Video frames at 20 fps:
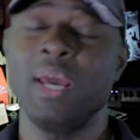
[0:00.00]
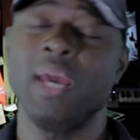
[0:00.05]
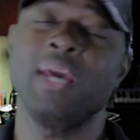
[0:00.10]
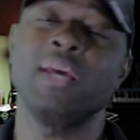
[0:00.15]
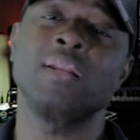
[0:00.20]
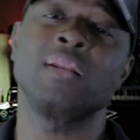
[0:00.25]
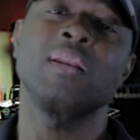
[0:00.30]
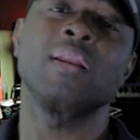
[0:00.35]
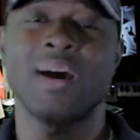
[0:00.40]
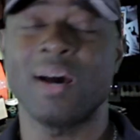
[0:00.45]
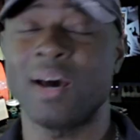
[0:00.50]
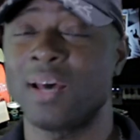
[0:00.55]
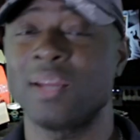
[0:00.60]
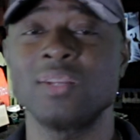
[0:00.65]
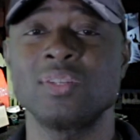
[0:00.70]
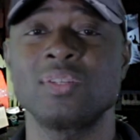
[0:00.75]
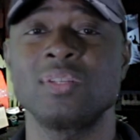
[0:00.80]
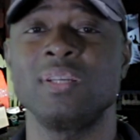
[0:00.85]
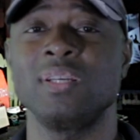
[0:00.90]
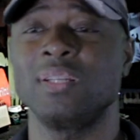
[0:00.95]
And
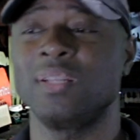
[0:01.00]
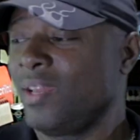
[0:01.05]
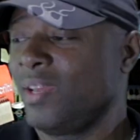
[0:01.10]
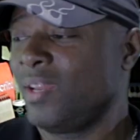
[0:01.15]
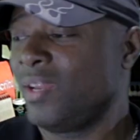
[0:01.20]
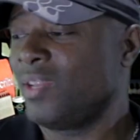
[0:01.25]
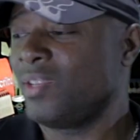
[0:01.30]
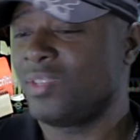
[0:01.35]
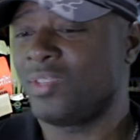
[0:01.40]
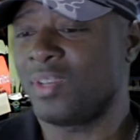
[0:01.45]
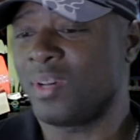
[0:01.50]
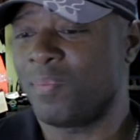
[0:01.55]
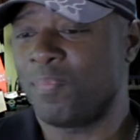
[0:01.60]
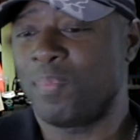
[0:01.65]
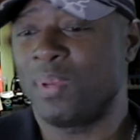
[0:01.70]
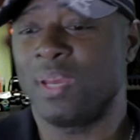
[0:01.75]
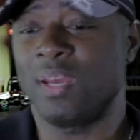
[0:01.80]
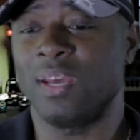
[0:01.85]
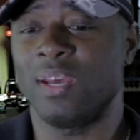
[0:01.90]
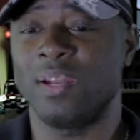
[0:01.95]
honestly, it ends up
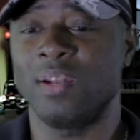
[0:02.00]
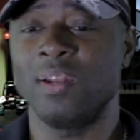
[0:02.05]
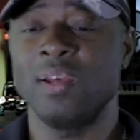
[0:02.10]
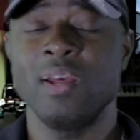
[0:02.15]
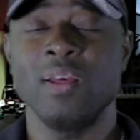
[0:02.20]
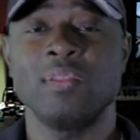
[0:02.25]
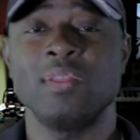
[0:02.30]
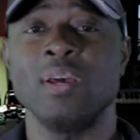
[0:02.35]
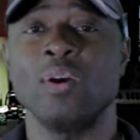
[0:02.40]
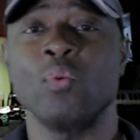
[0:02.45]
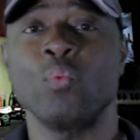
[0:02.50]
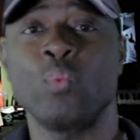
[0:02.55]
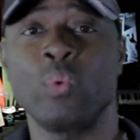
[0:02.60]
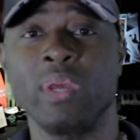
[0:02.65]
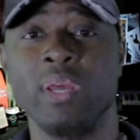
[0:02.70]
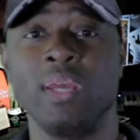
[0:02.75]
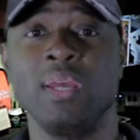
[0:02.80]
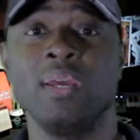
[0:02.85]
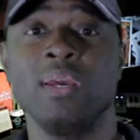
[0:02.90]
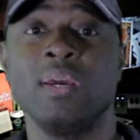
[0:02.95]
being that
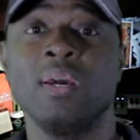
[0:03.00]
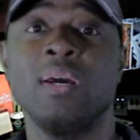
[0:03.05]
we